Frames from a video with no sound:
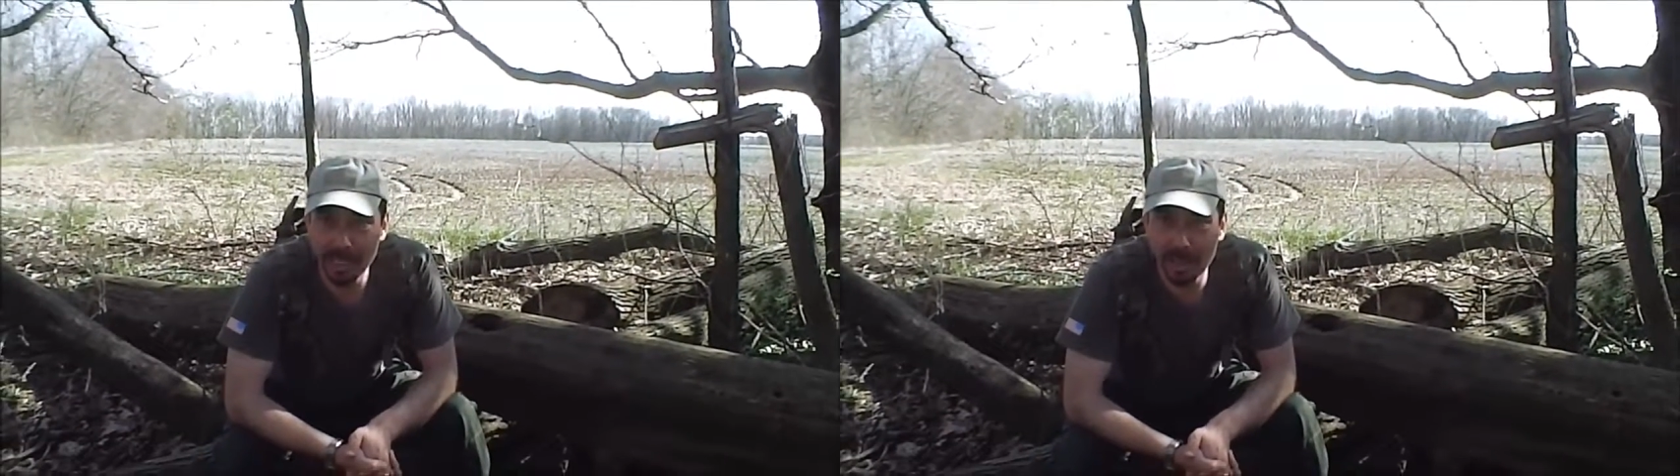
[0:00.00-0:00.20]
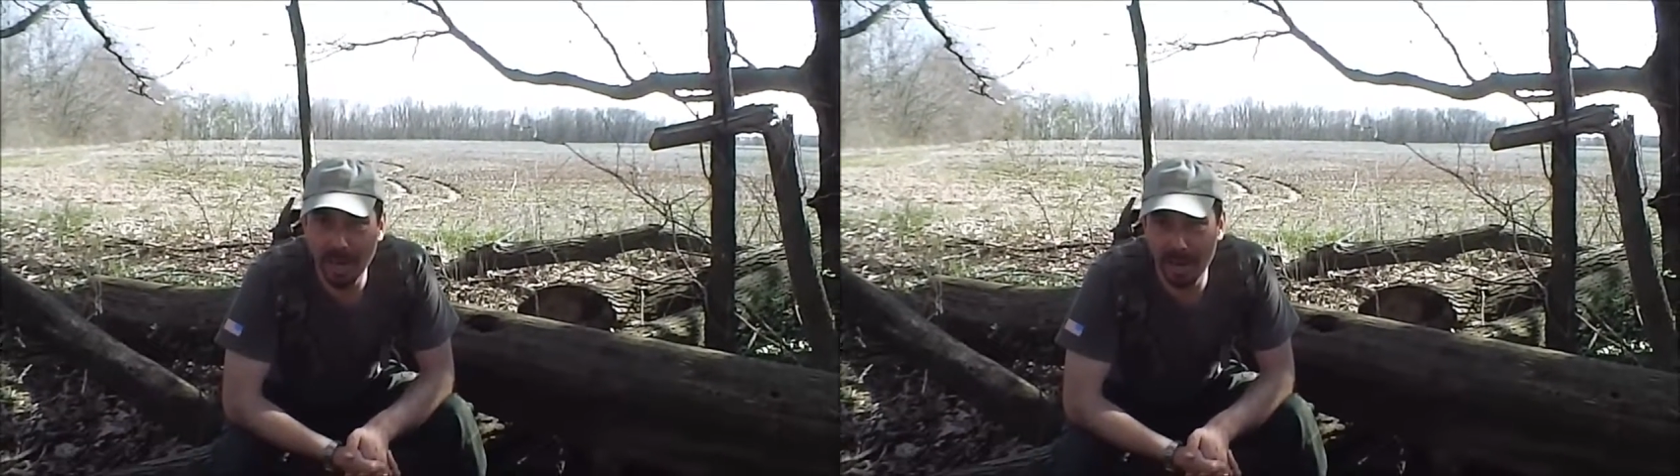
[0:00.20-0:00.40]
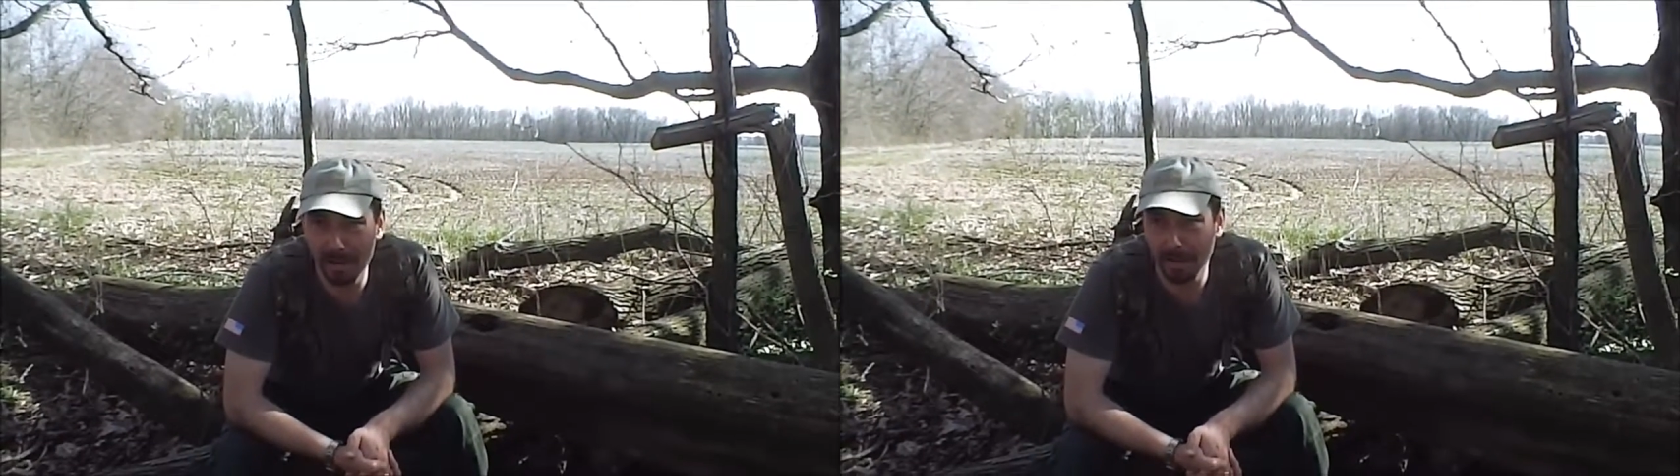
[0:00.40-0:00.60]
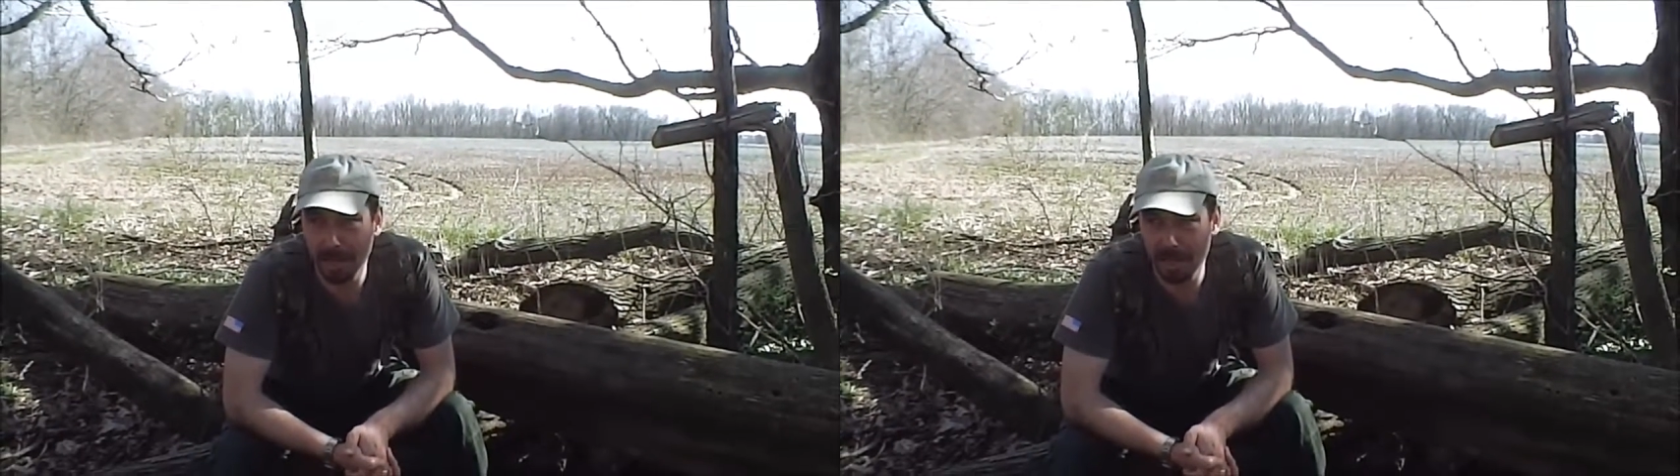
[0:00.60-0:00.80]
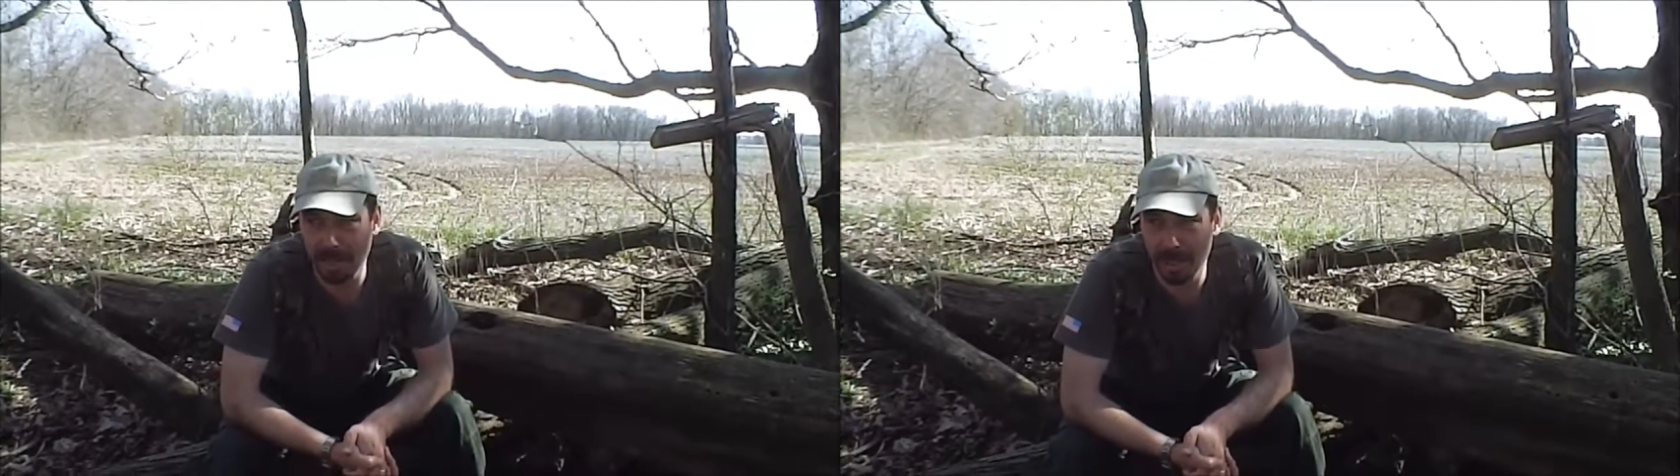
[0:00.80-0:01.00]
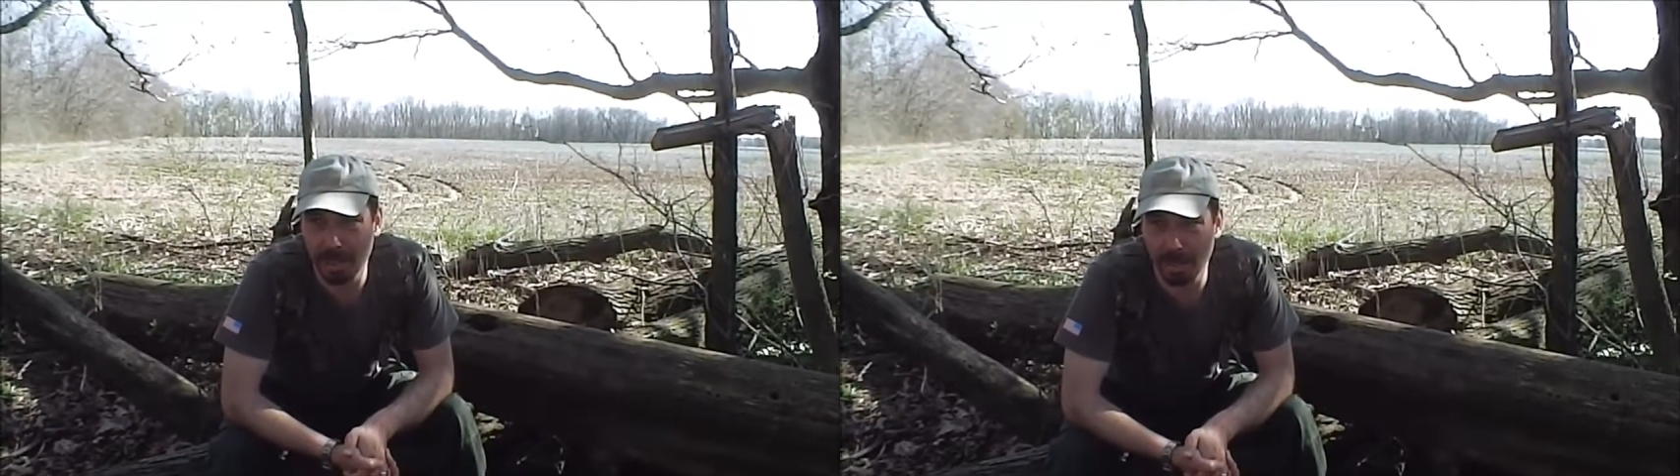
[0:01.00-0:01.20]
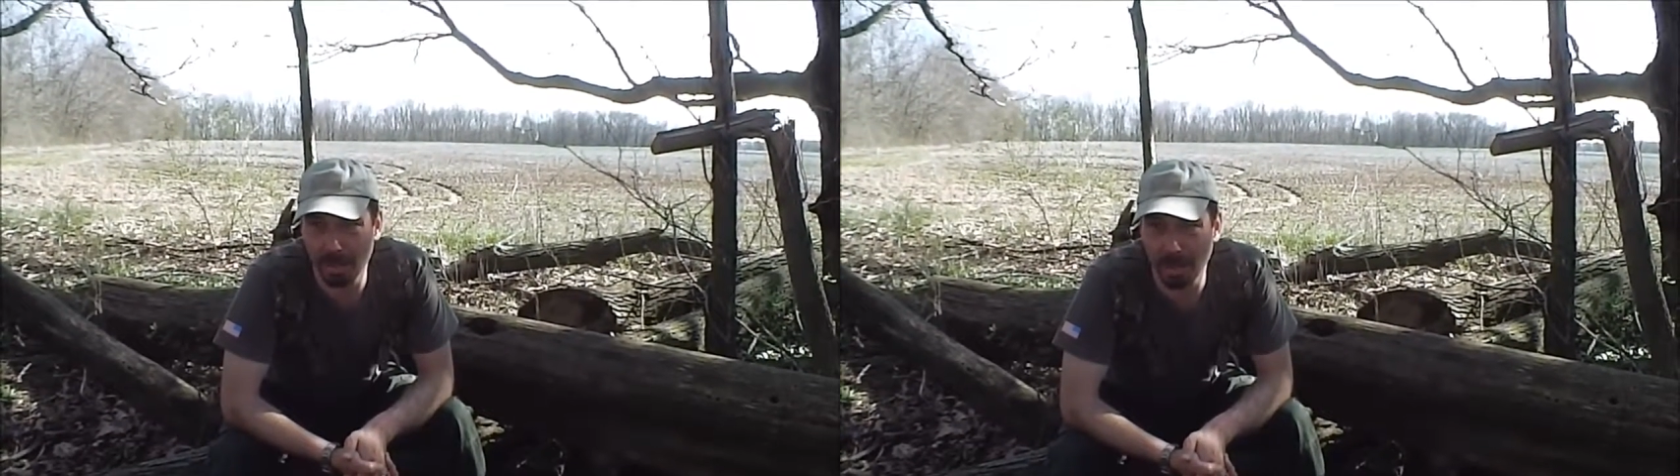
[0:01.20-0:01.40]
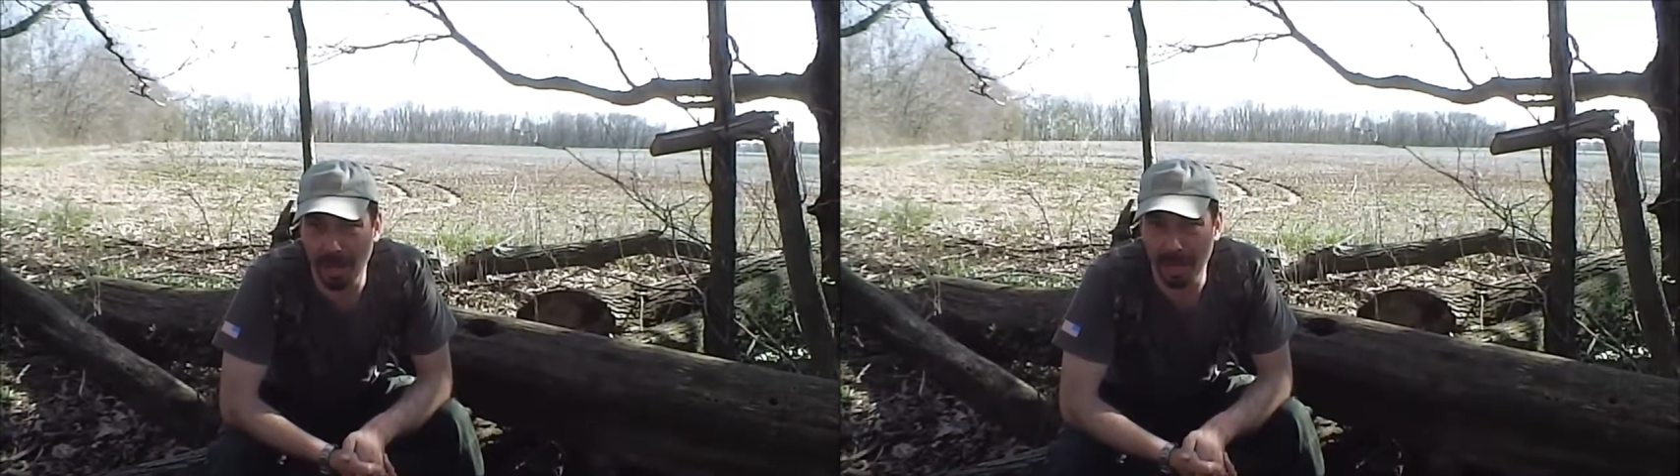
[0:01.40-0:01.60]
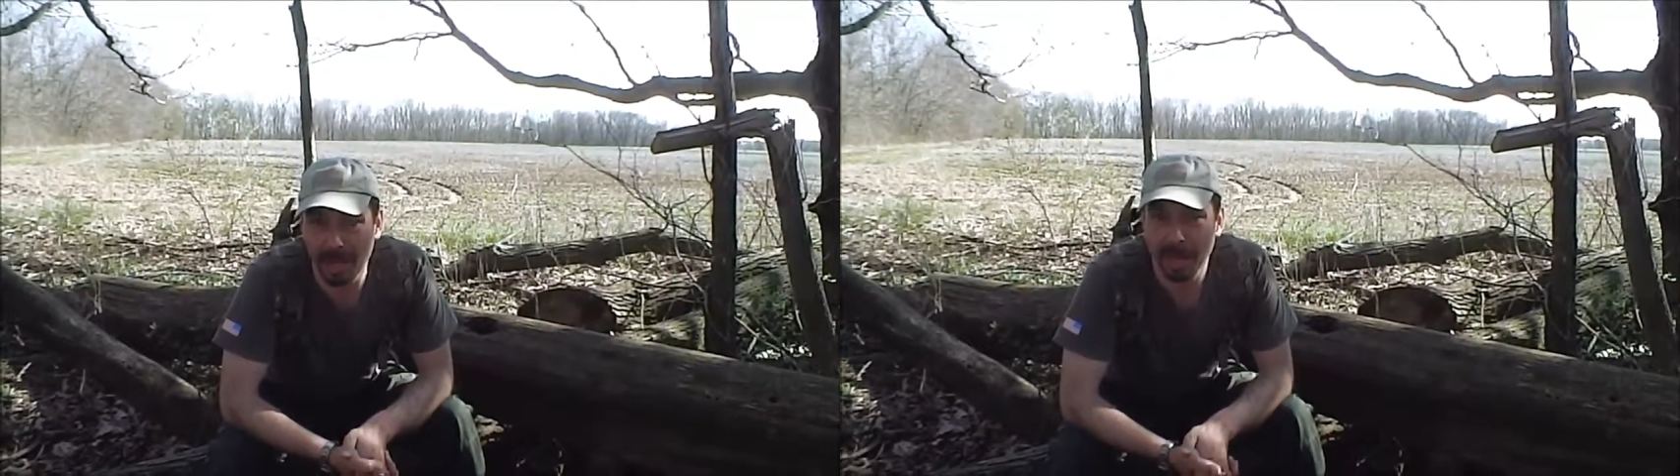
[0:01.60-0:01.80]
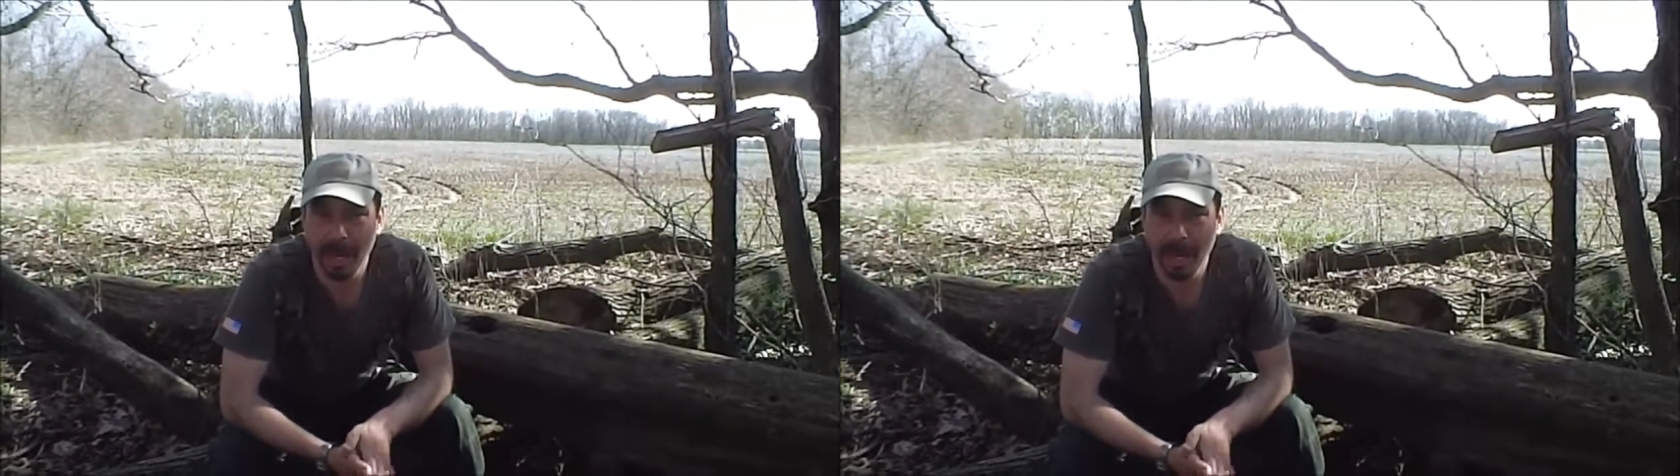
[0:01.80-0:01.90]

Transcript: each and every section of the plant.